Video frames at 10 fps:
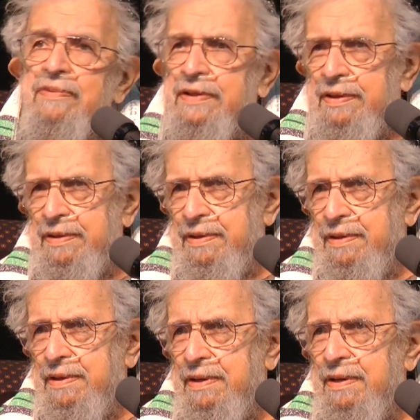with it,
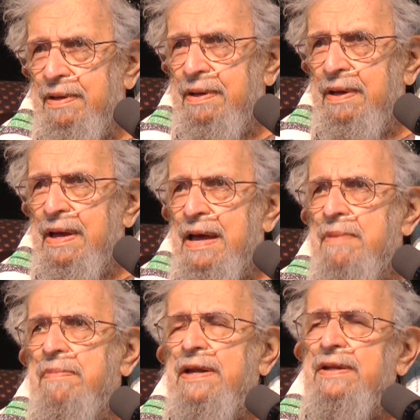
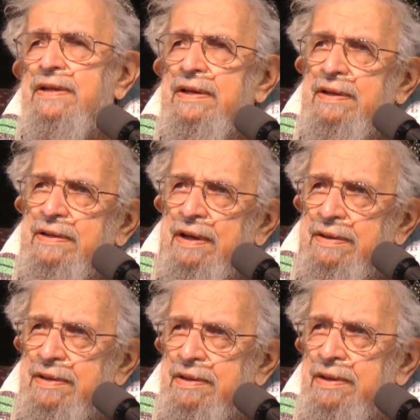meditated
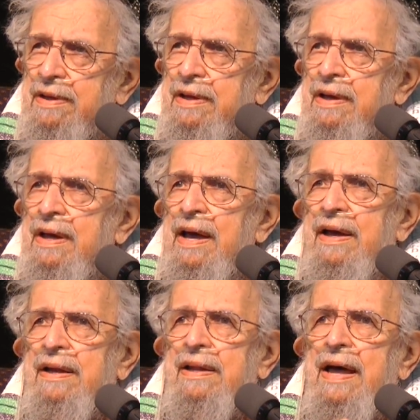on it,
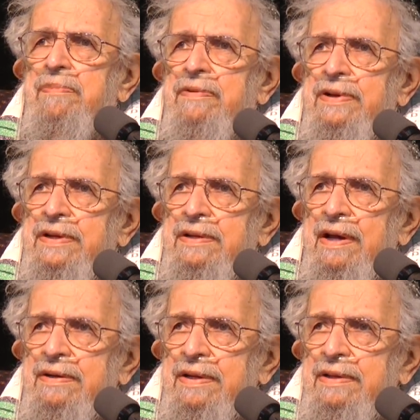elaborated
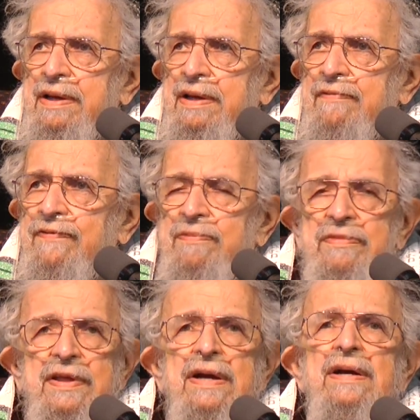on it, and
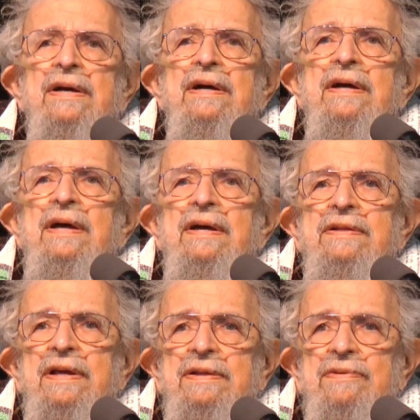from there
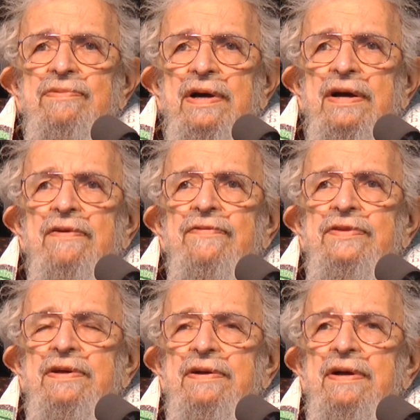they
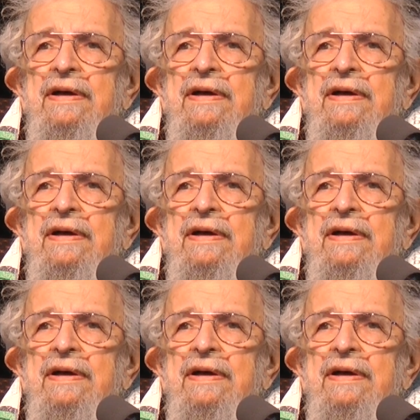derived